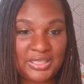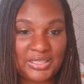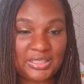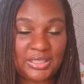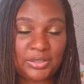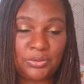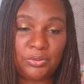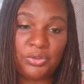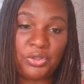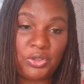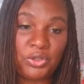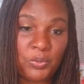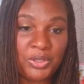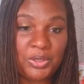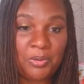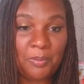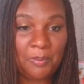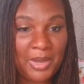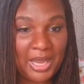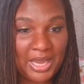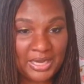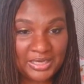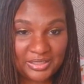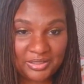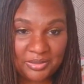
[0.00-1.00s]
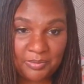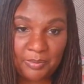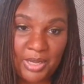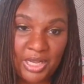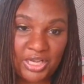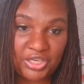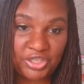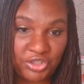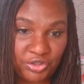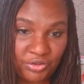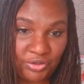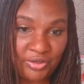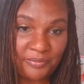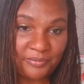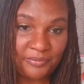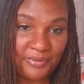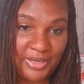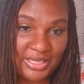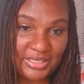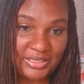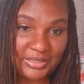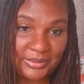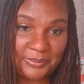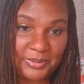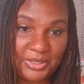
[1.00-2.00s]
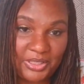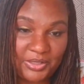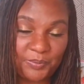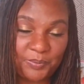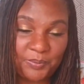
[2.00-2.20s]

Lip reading: or you want to maximize your investment,